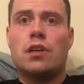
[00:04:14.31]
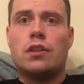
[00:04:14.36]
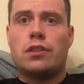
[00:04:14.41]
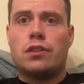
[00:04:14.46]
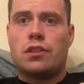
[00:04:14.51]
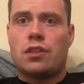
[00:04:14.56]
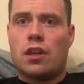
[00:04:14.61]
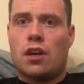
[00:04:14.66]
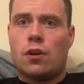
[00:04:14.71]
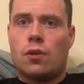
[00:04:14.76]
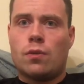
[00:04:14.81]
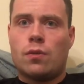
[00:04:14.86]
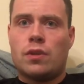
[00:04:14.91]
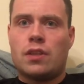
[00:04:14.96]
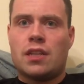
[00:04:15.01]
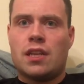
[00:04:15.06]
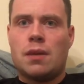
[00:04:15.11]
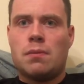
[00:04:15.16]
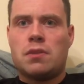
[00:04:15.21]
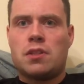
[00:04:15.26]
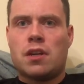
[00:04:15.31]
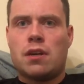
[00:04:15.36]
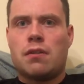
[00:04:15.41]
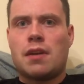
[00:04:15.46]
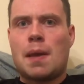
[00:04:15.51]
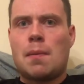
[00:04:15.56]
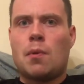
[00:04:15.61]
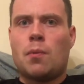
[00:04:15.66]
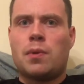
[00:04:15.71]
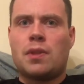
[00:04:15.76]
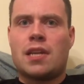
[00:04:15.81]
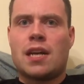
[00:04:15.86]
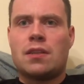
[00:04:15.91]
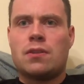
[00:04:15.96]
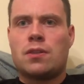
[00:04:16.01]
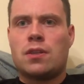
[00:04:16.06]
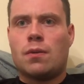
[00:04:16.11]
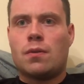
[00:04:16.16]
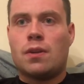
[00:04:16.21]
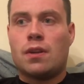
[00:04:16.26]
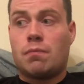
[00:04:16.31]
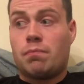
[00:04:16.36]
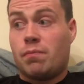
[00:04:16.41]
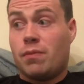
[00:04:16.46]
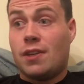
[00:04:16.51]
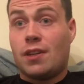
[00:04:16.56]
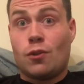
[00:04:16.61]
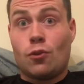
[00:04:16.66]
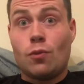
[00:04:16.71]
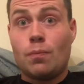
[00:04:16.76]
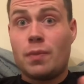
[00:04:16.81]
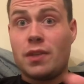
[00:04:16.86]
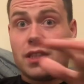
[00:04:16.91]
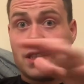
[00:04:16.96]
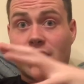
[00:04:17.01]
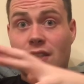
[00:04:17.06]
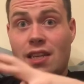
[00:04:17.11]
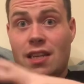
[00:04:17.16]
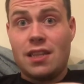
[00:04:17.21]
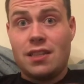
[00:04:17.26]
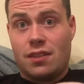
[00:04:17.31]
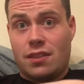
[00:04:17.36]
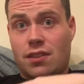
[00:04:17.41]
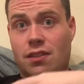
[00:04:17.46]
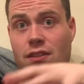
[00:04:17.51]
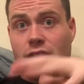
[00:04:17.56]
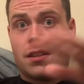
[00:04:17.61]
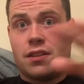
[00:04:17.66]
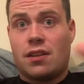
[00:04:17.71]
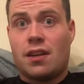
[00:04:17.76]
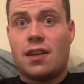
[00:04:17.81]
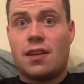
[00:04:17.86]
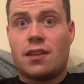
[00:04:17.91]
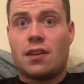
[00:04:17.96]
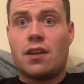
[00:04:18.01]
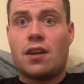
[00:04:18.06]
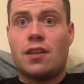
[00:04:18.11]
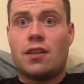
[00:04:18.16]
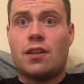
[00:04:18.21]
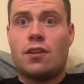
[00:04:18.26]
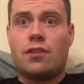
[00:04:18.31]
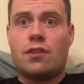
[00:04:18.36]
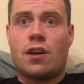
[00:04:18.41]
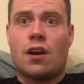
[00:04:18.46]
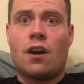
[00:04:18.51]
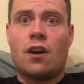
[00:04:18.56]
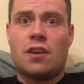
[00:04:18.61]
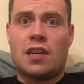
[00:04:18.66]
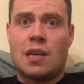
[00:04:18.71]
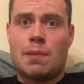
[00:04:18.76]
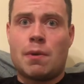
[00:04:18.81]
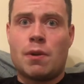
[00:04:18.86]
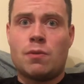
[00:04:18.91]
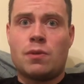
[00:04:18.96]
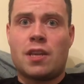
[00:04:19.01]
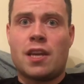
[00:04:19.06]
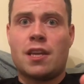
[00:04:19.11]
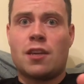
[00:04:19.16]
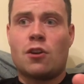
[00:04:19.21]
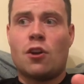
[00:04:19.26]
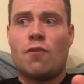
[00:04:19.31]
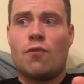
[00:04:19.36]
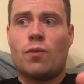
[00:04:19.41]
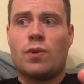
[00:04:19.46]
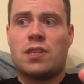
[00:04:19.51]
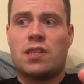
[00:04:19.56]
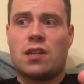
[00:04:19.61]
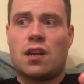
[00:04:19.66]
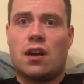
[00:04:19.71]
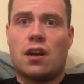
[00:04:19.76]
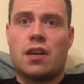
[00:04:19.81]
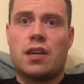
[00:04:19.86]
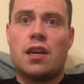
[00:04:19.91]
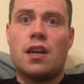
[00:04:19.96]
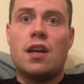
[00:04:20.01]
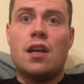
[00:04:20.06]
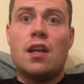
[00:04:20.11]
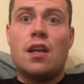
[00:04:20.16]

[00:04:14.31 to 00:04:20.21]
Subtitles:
So he was the guy who came up with that. So it could be he's kind of the guy they're talking about who's taking over with Sky.